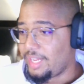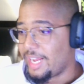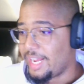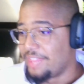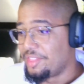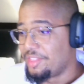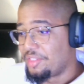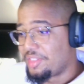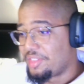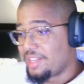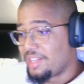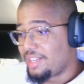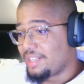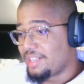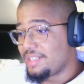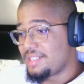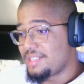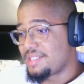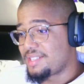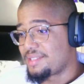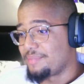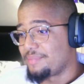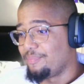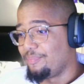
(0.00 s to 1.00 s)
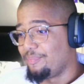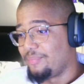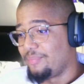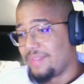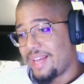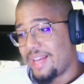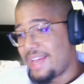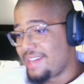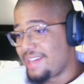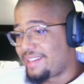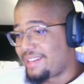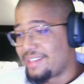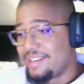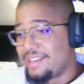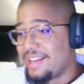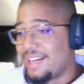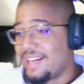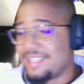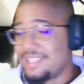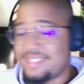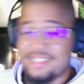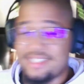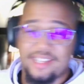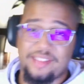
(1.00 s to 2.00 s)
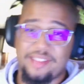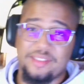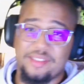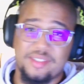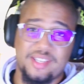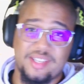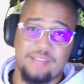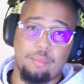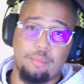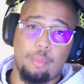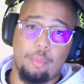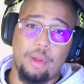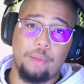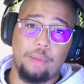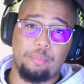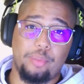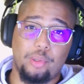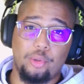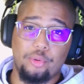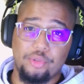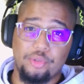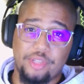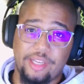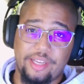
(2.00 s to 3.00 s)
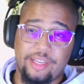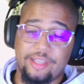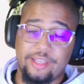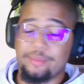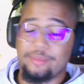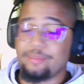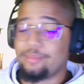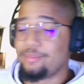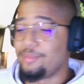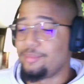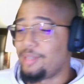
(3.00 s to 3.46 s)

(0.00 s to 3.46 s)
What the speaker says: And the thing is, I cannot say the same about pull day.